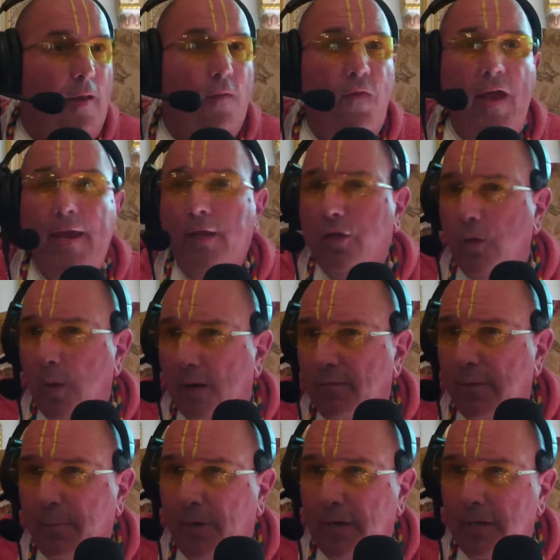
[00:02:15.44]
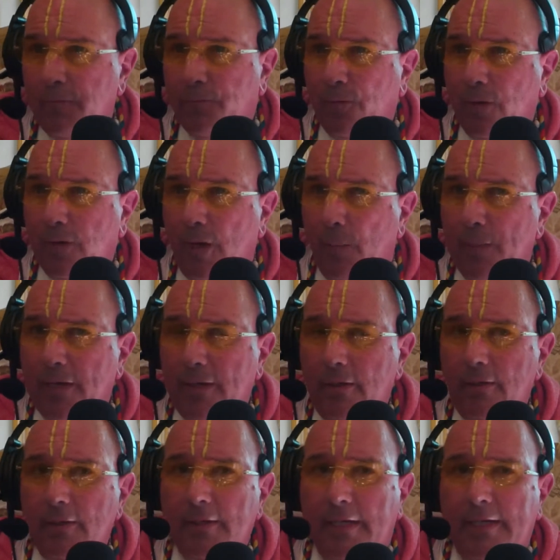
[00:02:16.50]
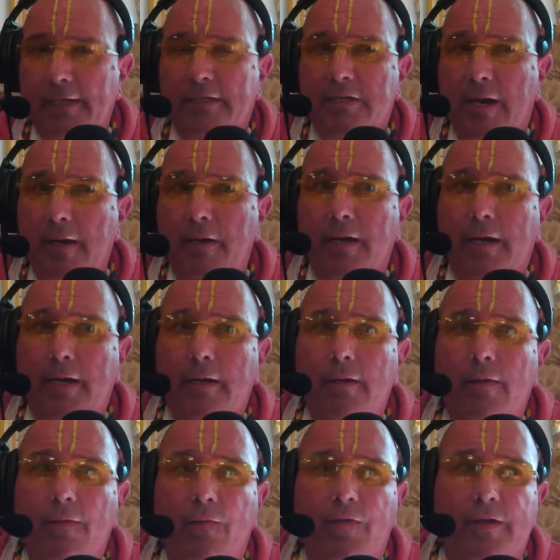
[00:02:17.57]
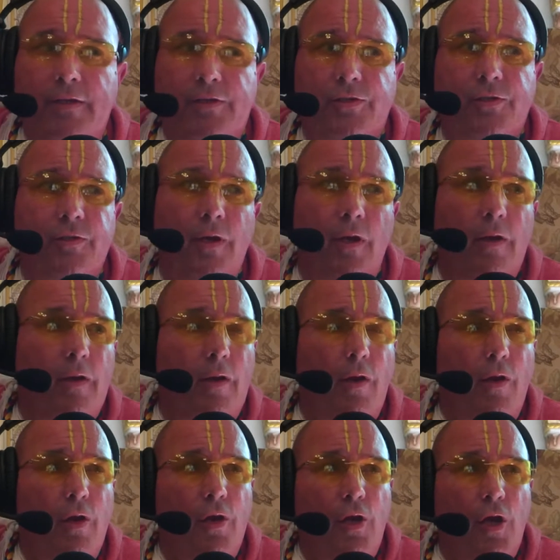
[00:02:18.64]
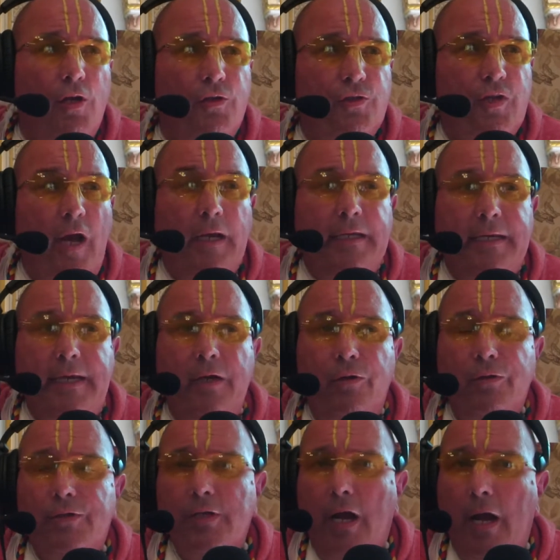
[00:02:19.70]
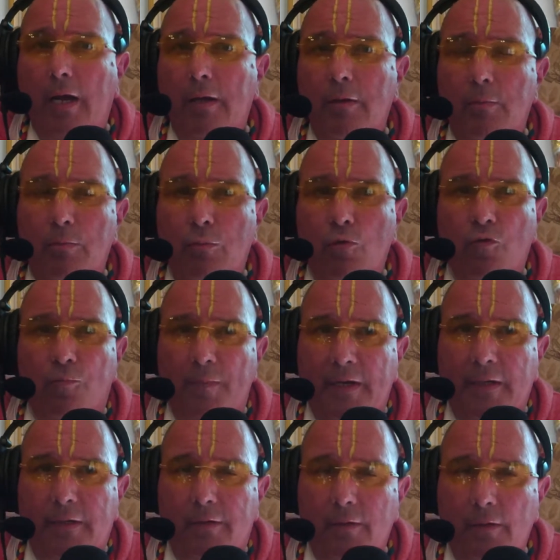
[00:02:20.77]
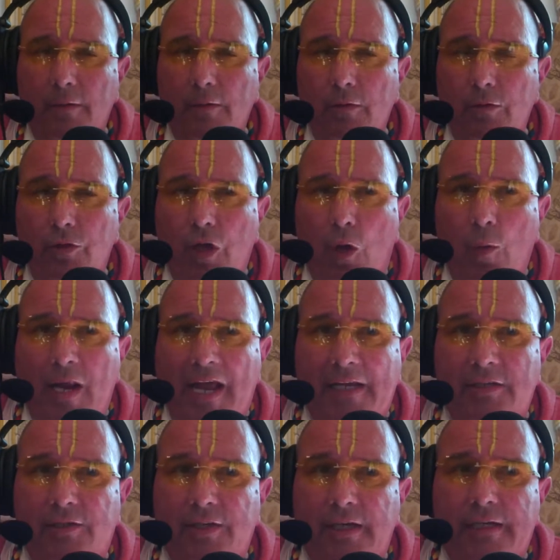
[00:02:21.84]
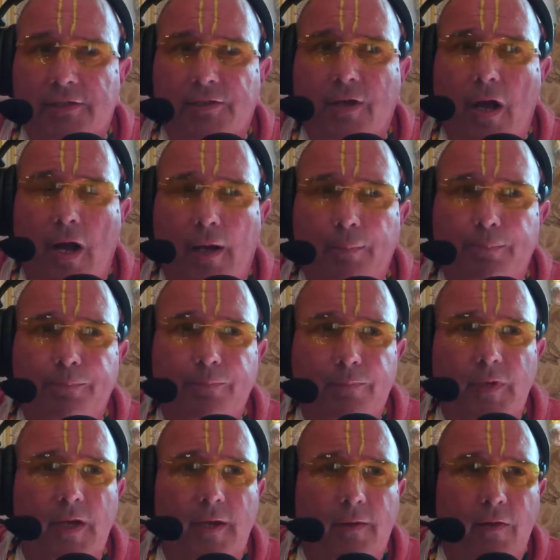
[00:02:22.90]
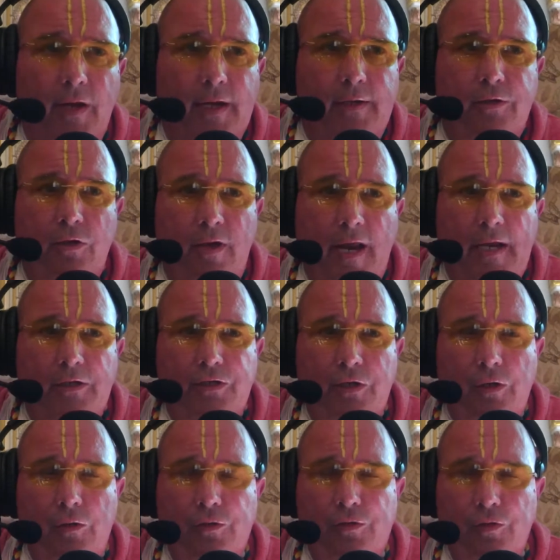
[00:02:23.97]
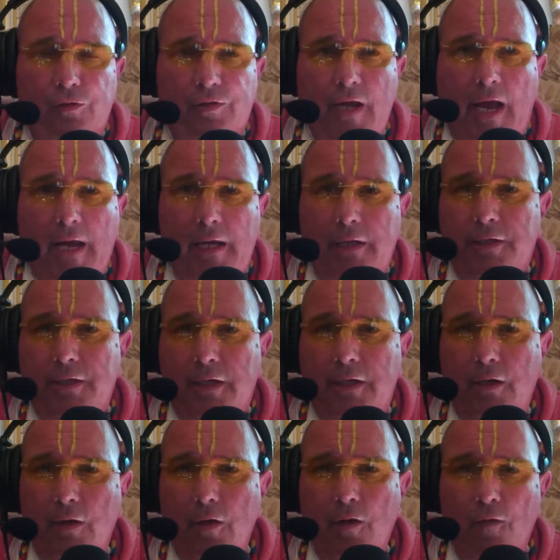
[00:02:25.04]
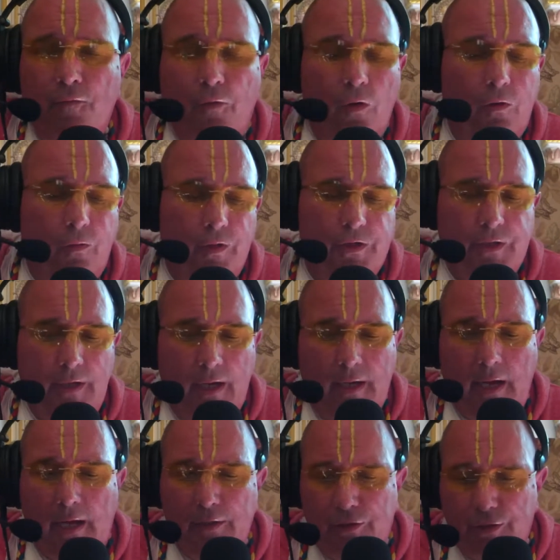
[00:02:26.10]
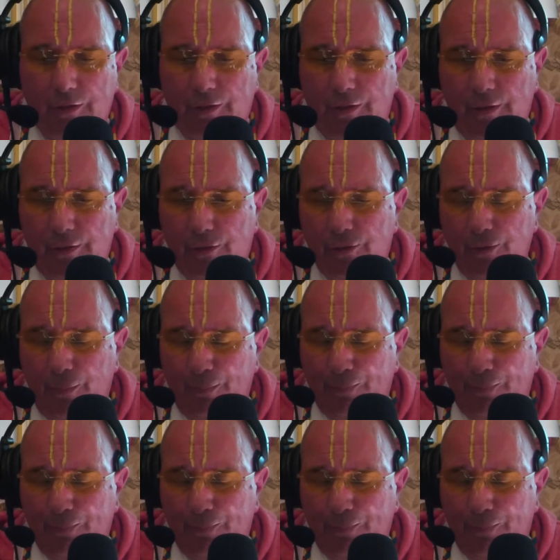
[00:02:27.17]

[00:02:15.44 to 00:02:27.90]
Thank you everybody for coming and attending this Sankirtan movement known as ISKCON, the International Society for Krishna Consciousness.